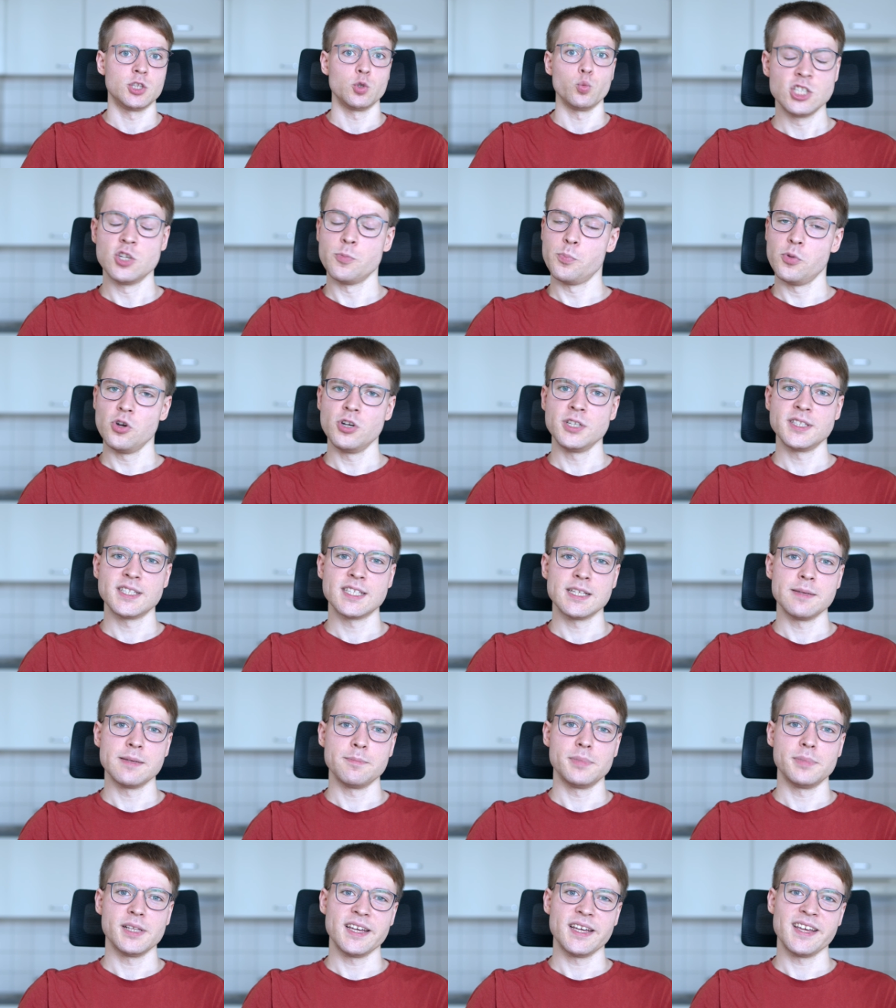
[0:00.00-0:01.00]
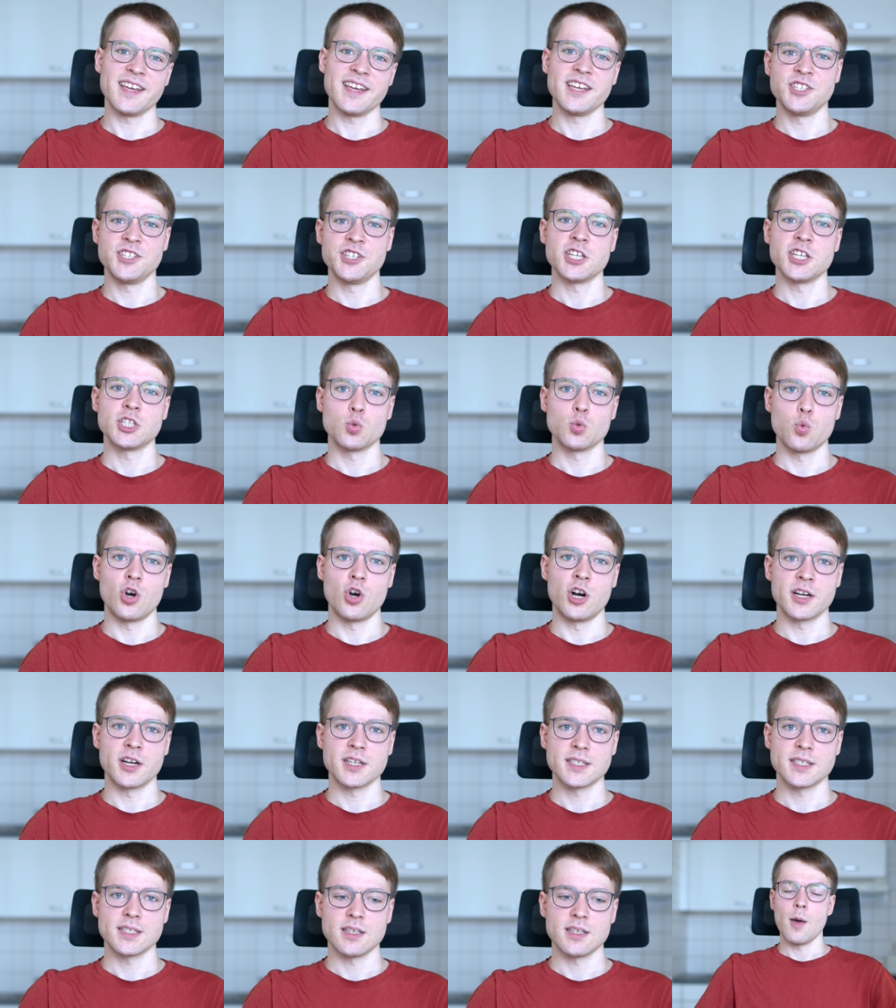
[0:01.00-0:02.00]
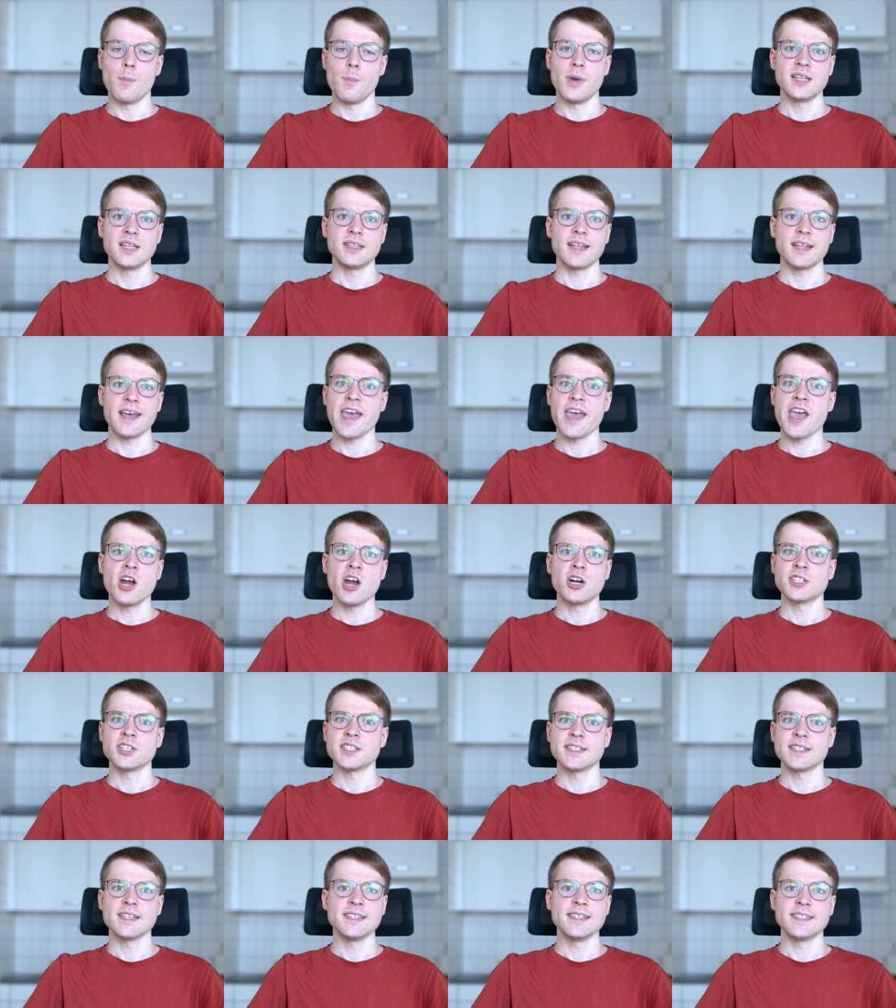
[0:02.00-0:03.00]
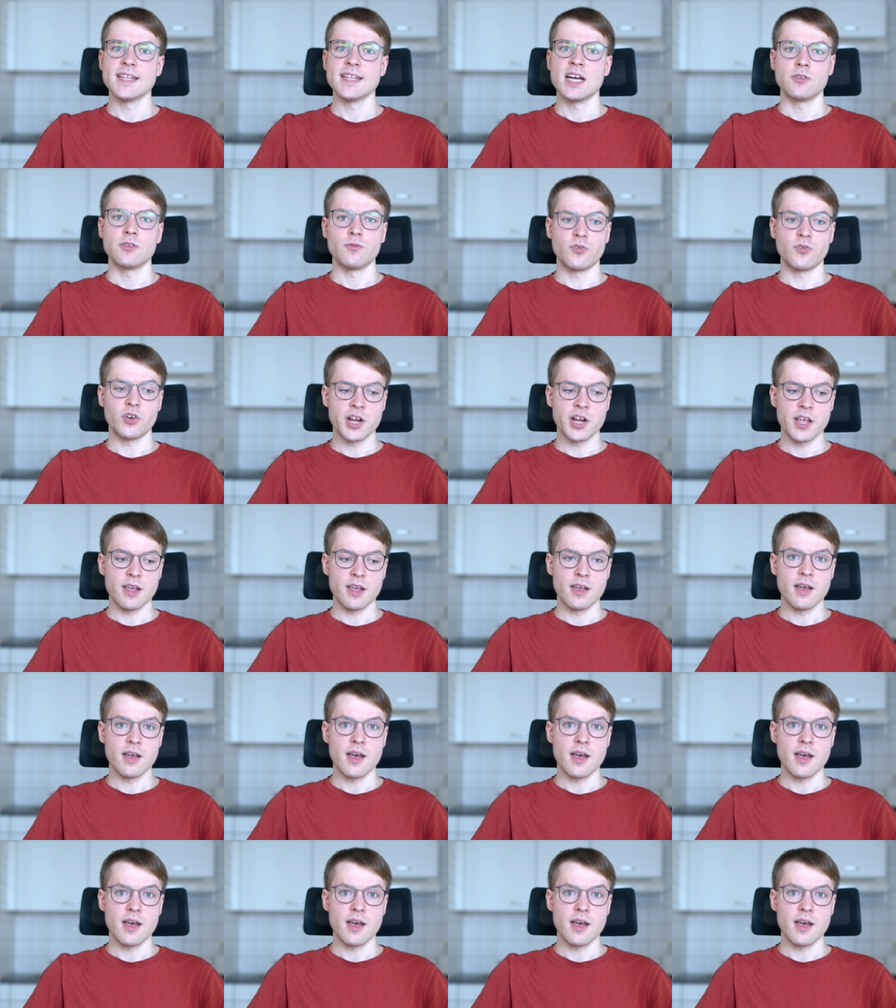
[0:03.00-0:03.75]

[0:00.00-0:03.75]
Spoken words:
To put it simply, it just works. But ARC is not free.